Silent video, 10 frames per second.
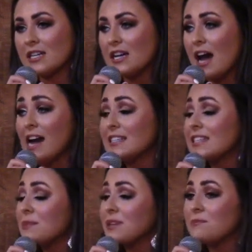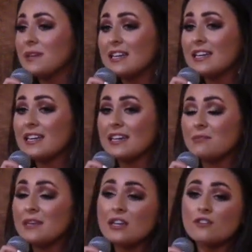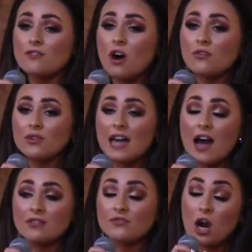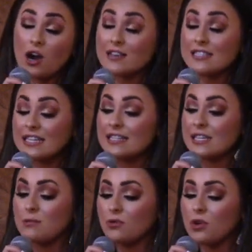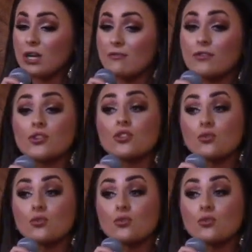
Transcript: I ended up competing and being involved with our Outstanding Teen program for